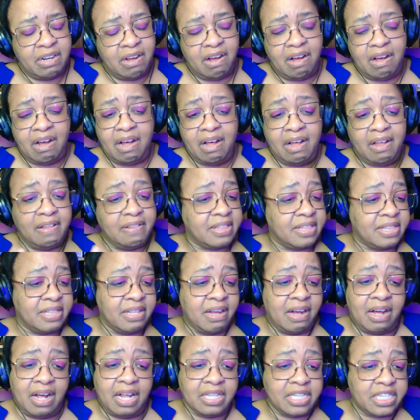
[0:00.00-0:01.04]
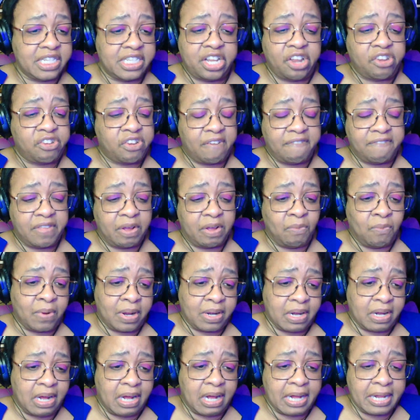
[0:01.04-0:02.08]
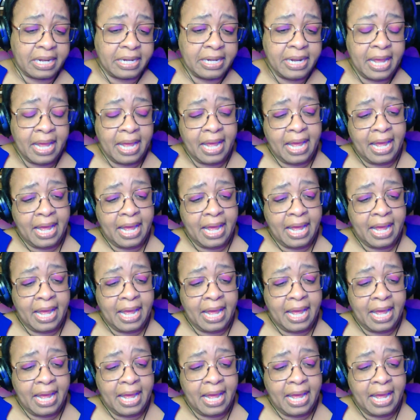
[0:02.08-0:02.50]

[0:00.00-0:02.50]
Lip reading: all this stuff that went on.